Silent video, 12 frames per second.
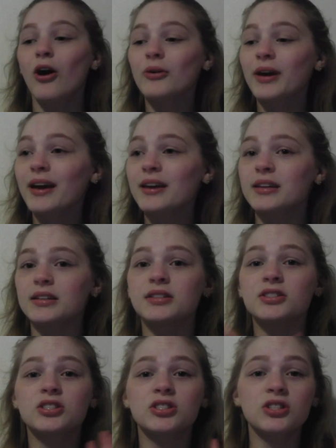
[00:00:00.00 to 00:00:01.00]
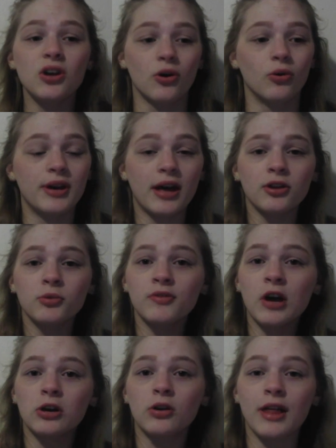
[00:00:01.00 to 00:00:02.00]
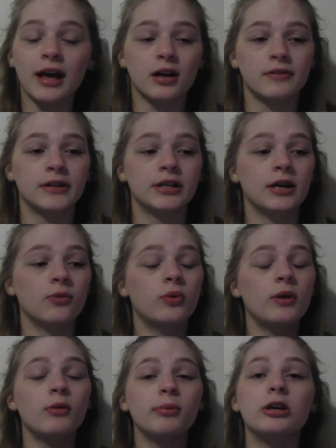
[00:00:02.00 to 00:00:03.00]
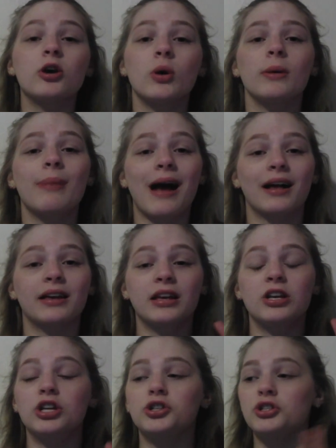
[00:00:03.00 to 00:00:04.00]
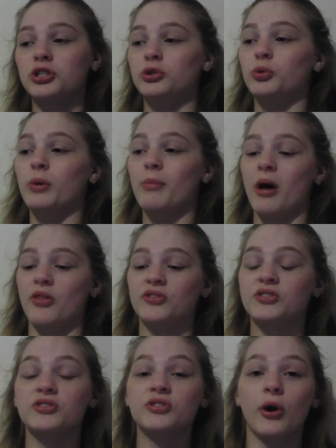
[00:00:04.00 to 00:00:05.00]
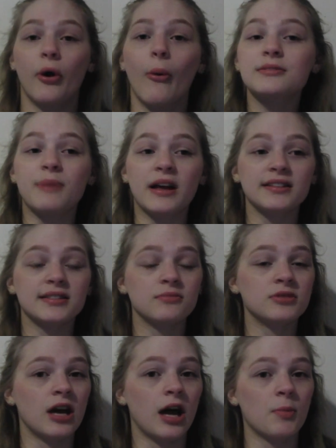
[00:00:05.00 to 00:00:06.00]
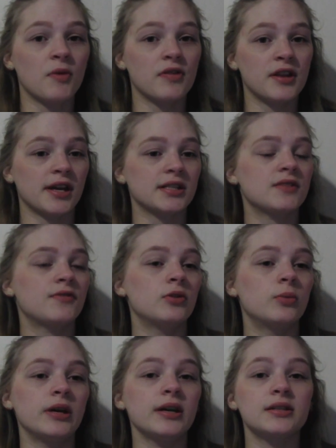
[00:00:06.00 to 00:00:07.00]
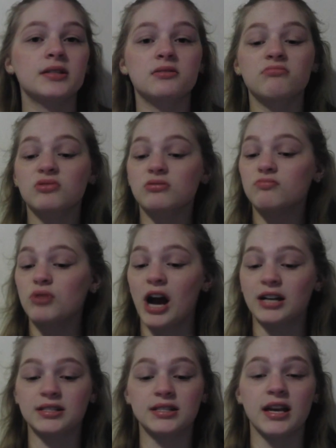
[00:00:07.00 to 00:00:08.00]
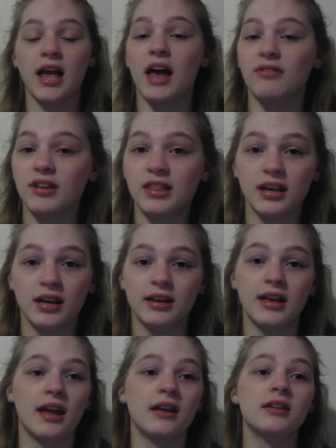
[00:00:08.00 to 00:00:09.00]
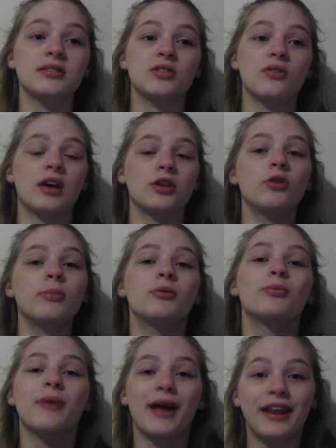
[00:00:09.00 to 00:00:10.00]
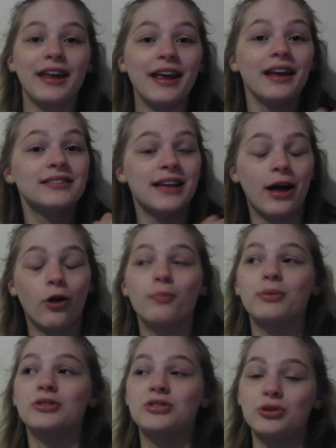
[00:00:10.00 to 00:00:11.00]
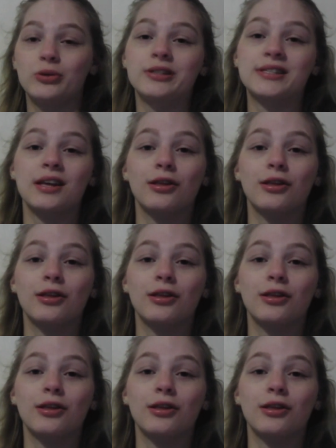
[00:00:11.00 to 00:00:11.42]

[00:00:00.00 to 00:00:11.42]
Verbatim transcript: Okay, so now that we've got all that covered, we will be going back in 2 months. So spend some time over the next few weeks practicing everything again so that you'll be ready to help students